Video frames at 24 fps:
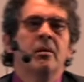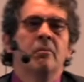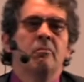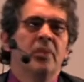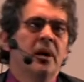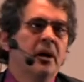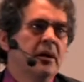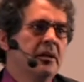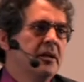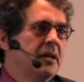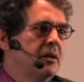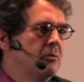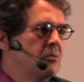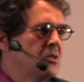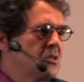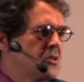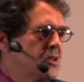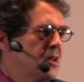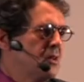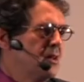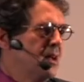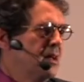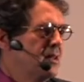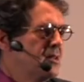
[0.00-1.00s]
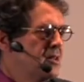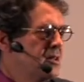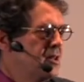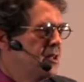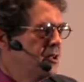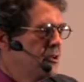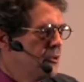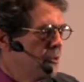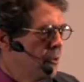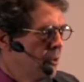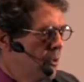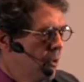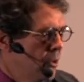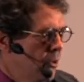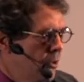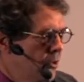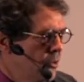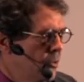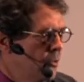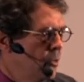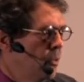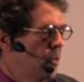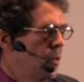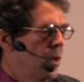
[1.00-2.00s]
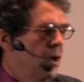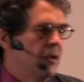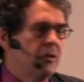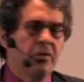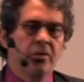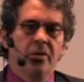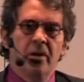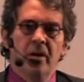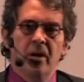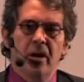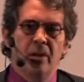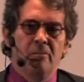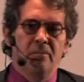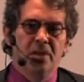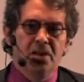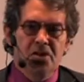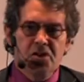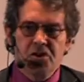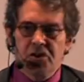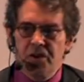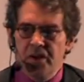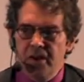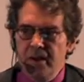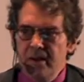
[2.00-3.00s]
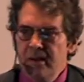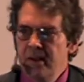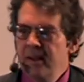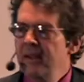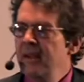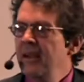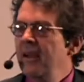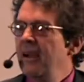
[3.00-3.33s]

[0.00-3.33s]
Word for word: But he was a 19 year old with a mission,